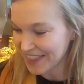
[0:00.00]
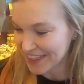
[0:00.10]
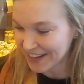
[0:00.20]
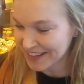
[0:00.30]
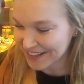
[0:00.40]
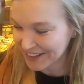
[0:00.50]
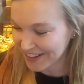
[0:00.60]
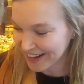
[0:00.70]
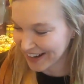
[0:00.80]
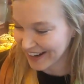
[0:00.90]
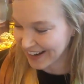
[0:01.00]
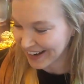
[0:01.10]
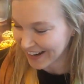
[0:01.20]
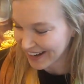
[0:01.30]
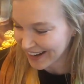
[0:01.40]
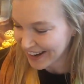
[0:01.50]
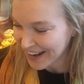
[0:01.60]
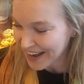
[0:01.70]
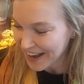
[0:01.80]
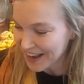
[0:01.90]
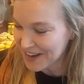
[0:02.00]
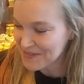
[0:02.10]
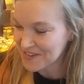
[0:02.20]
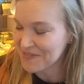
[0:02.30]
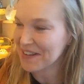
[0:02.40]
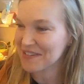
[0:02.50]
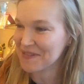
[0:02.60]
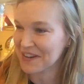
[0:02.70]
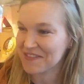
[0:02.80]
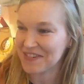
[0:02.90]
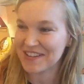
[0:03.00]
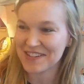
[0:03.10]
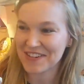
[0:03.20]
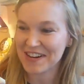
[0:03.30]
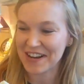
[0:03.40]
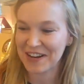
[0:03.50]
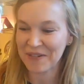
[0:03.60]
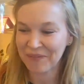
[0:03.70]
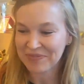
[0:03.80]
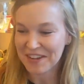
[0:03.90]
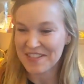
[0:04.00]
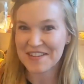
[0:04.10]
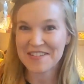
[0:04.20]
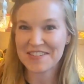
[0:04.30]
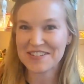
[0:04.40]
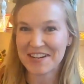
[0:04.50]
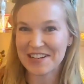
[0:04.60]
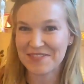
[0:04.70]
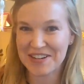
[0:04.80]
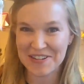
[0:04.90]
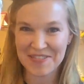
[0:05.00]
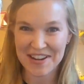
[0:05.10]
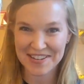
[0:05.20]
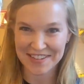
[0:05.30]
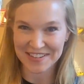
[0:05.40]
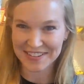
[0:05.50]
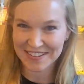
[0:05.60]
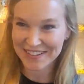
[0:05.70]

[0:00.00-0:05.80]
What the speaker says: Thank you! And a bit of marzipan for me to try. This is the gentleman who makes it.